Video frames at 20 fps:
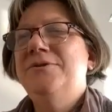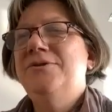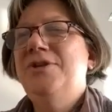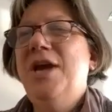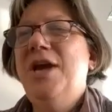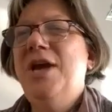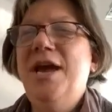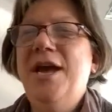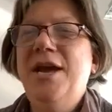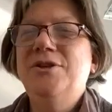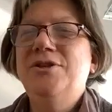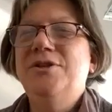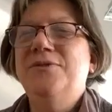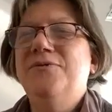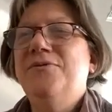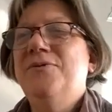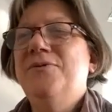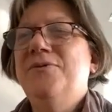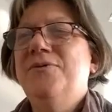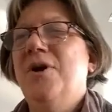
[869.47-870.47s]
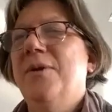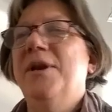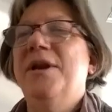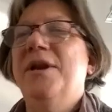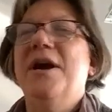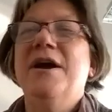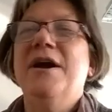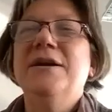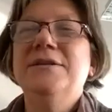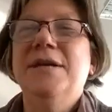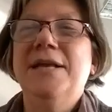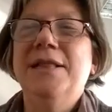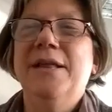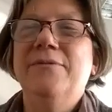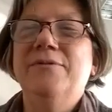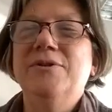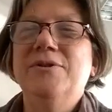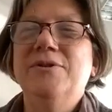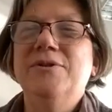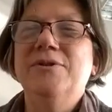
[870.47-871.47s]
change if carbon dioxide
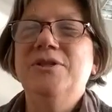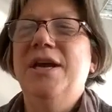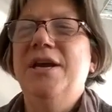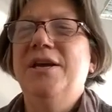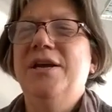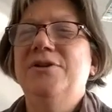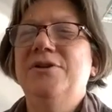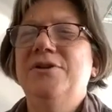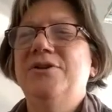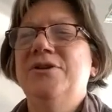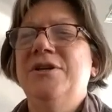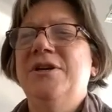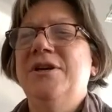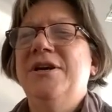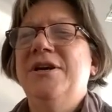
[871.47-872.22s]
levels change.